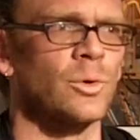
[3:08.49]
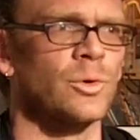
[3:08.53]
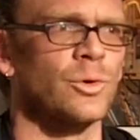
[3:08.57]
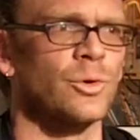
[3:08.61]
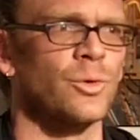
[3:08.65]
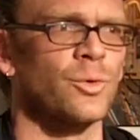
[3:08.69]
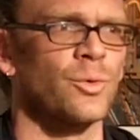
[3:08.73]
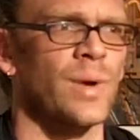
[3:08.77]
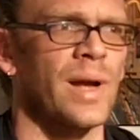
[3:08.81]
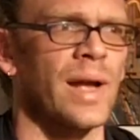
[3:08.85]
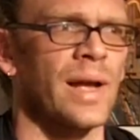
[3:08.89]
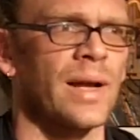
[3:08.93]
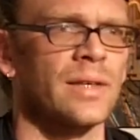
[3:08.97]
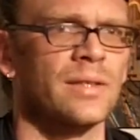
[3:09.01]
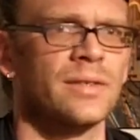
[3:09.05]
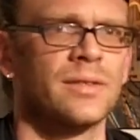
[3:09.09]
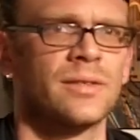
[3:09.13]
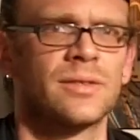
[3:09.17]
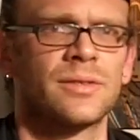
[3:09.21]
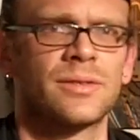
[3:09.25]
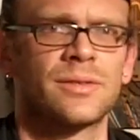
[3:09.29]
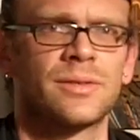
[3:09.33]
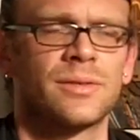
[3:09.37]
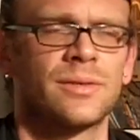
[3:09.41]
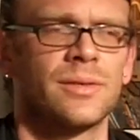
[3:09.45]

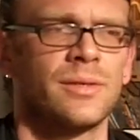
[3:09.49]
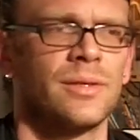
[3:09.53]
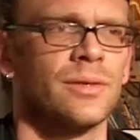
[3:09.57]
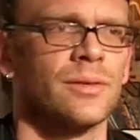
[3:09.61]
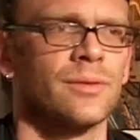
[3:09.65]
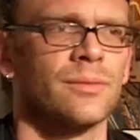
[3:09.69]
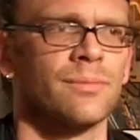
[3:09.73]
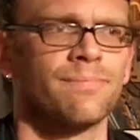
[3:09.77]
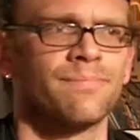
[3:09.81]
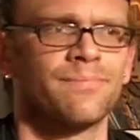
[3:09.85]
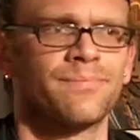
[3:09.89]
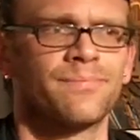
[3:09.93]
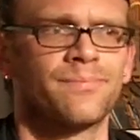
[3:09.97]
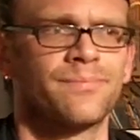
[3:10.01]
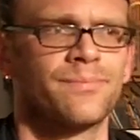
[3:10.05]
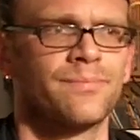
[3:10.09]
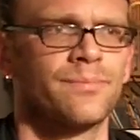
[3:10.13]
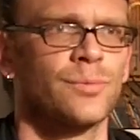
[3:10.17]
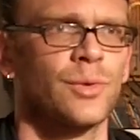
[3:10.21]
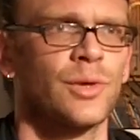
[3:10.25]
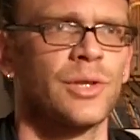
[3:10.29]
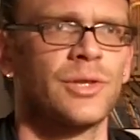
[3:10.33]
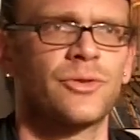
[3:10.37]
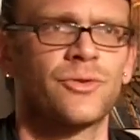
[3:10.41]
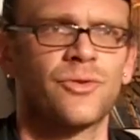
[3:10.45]
direct,
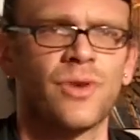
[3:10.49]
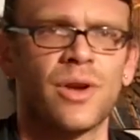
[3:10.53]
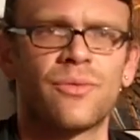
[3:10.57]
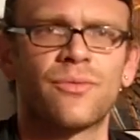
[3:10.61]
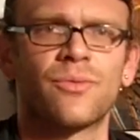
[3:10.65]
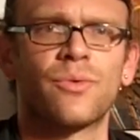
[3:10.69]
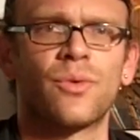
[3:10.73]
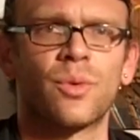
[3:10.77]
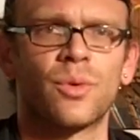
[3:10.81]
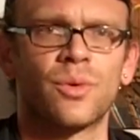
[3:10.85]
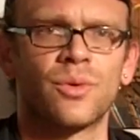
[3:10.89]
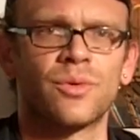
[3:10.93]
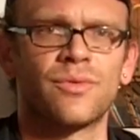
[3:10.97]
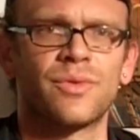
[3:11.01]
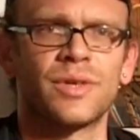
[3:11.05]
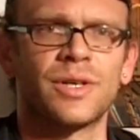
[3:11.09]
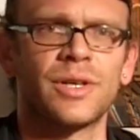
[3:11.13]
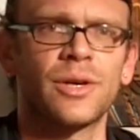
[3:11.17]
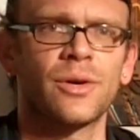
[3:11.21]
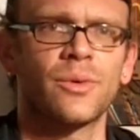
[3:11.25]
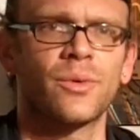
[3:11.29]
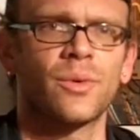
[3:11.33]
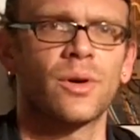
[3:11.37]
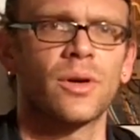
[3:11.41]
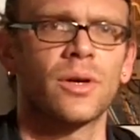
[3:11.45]
pretty straightforward
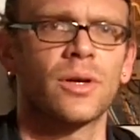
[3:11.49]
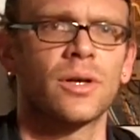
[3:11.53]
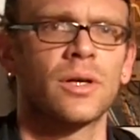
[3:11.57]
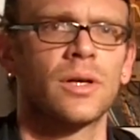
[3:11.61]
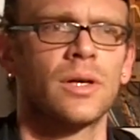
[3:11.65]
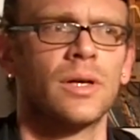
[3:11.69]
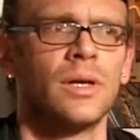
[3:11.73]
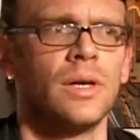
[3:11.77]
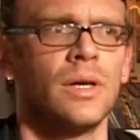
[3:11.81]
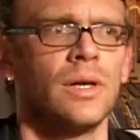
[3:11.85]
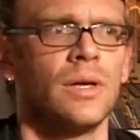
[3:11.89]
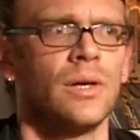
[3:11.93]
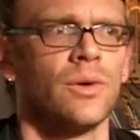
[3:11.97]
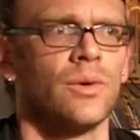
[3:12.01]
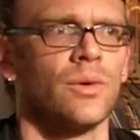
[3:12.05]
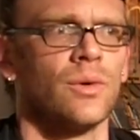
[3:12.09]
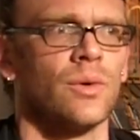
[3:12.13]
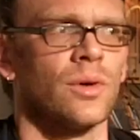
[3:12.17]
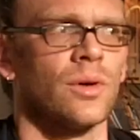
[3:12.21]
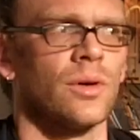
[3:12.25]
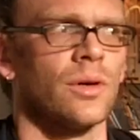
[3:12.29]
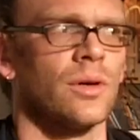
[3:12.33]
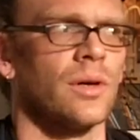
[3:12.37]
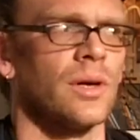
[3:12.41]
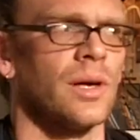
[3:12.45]
video work,
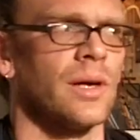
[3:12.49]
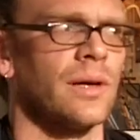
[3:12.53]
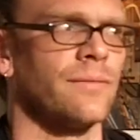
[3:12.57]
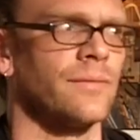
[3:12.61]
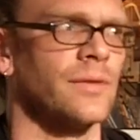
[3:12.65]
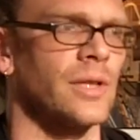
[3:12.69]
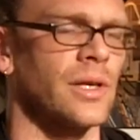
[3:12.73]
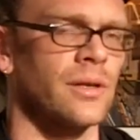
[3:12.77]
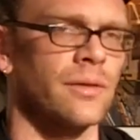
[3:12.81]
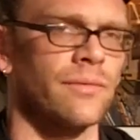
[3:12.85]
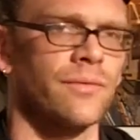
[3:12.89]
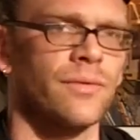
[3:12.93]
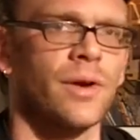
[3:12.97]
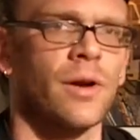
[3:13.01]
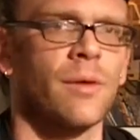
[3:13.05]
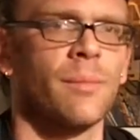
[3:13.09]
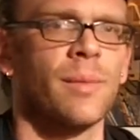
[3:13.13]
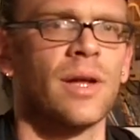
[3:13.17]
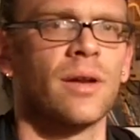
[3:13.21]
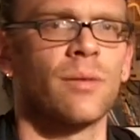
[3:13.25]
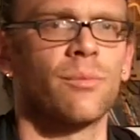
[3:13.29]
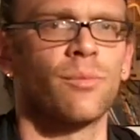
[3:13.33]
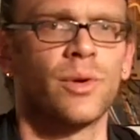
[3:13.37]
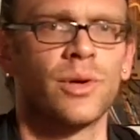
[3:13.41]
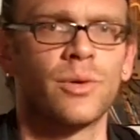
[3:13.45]
or I've done a fair
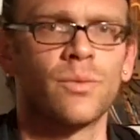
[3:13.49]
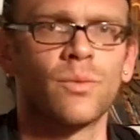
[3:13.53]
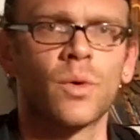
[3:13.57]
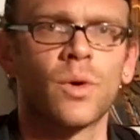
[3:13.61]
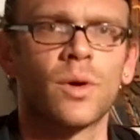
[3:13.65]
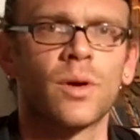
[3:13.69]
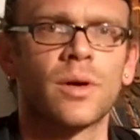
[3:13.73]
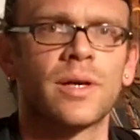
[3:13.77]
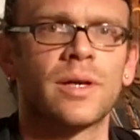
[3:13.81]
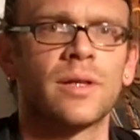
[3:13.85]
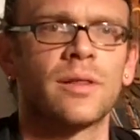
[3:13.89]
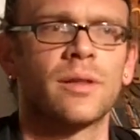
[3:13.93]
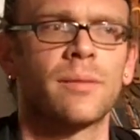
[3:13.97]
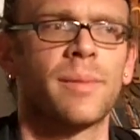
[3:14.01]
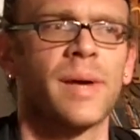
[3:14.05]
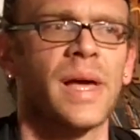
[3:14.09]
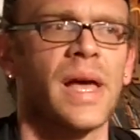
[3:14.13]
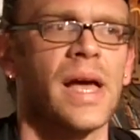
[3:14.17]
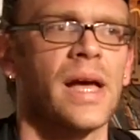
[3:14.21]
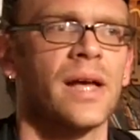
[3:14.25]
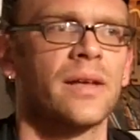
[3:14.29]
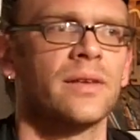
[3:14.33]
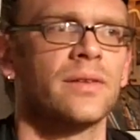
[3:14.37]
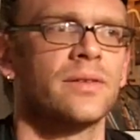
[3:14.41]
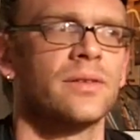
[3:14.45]
amount of print work in the
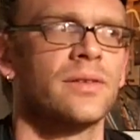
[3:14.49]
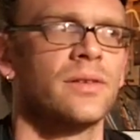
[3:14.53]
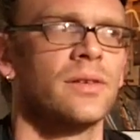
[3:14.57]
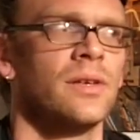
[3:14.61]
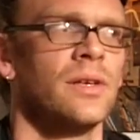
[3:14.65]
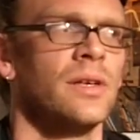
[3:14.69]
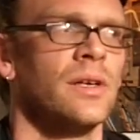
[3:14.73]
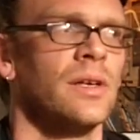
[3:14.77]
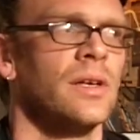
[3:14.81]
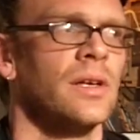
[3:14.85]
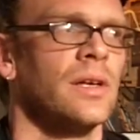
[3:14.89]
past.